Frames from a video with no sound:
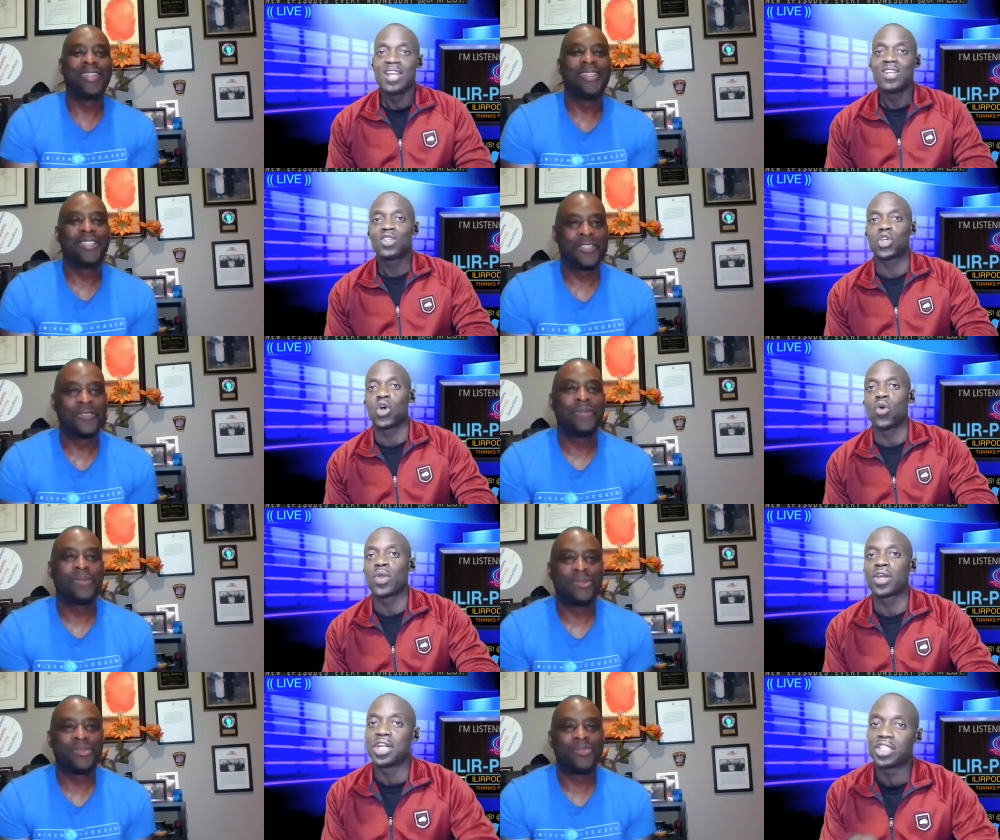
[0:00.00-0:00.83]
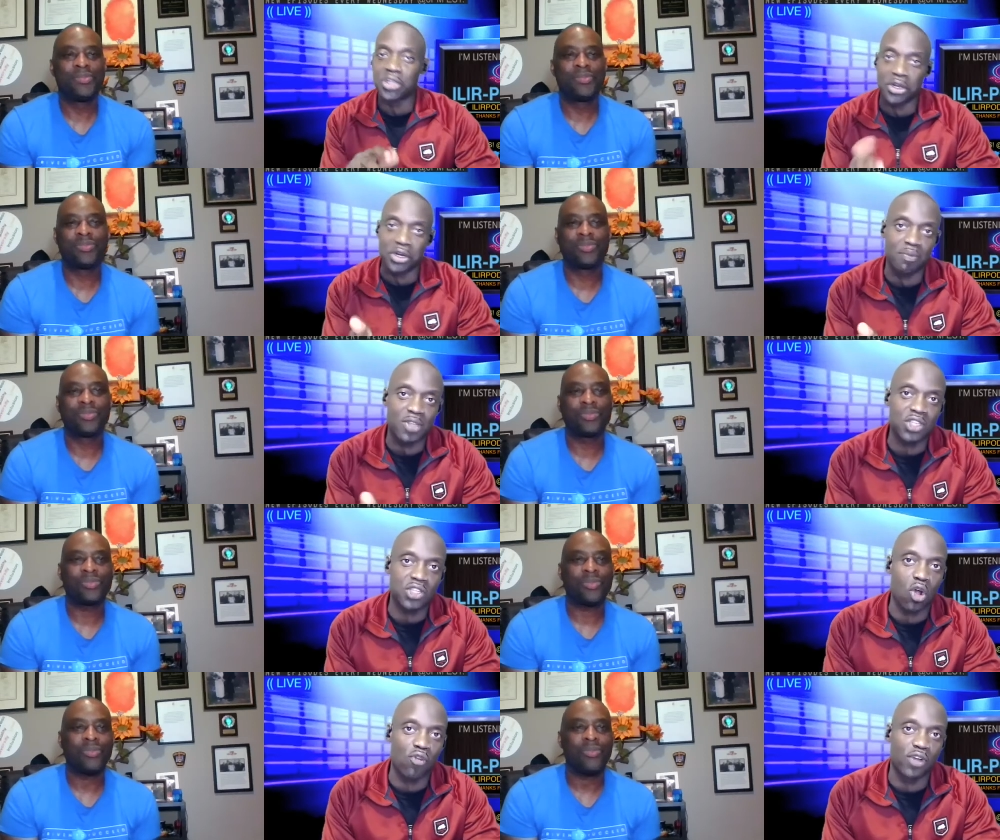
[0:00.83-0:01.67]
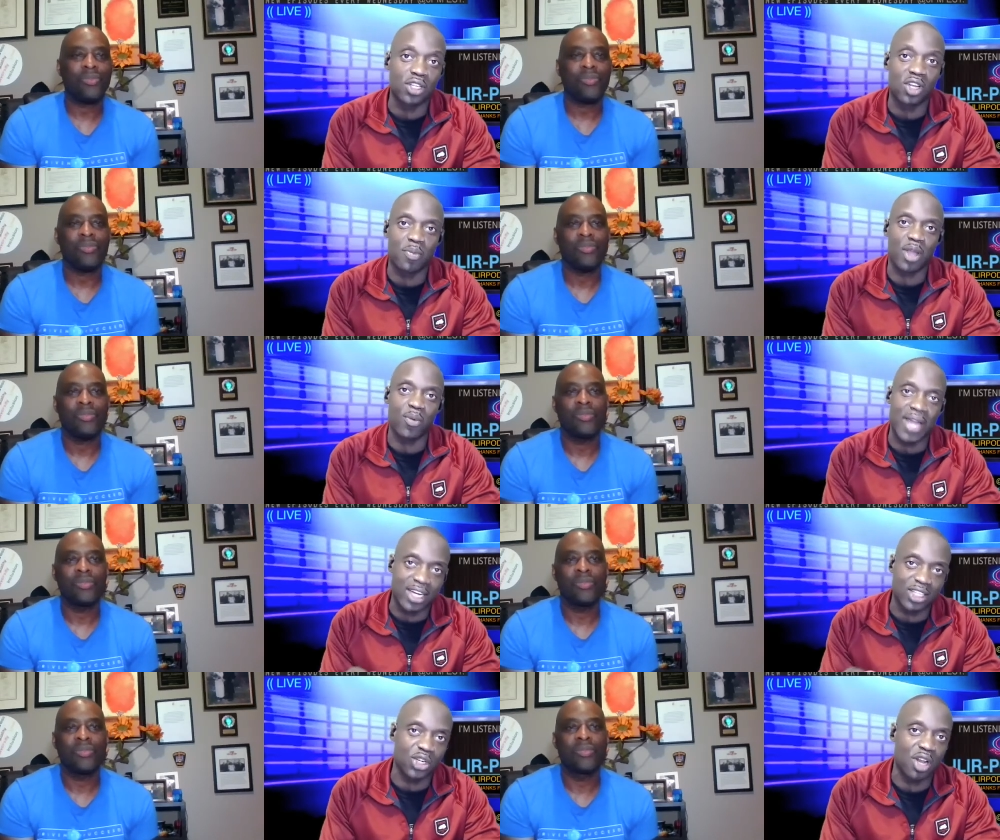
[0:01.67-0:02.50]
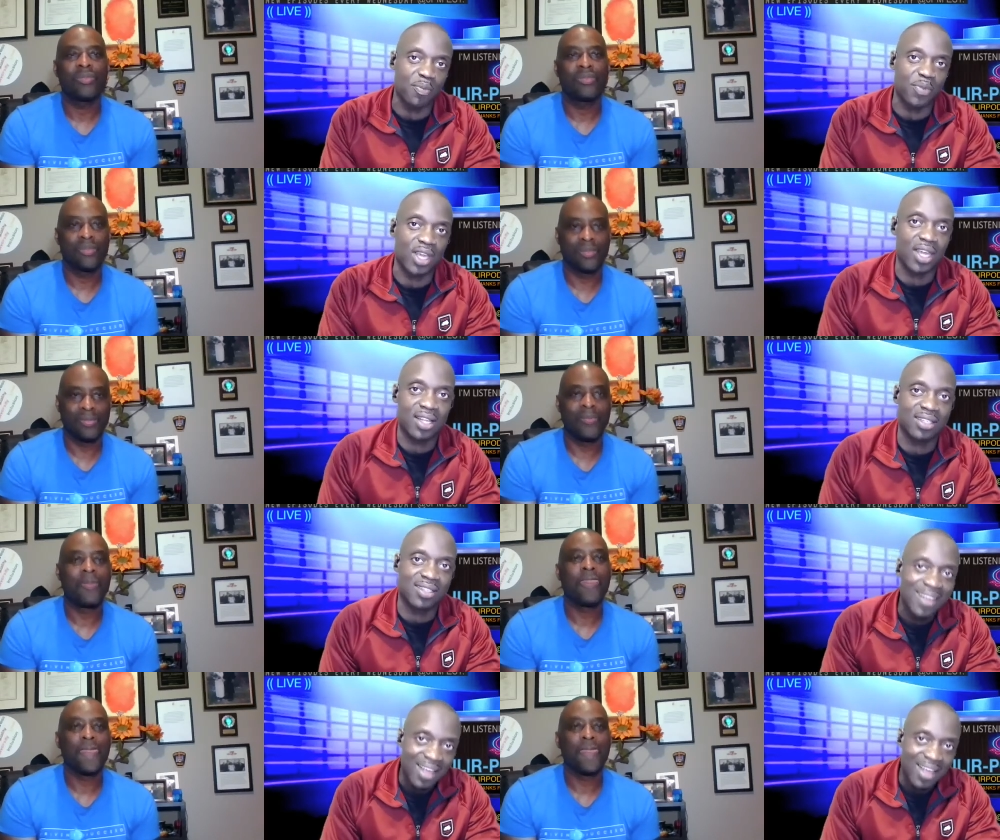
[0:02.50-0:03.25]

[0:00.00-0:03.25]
Speaker 1: So we're gonna turn up the stove a little bit. We gotta turn up the heat.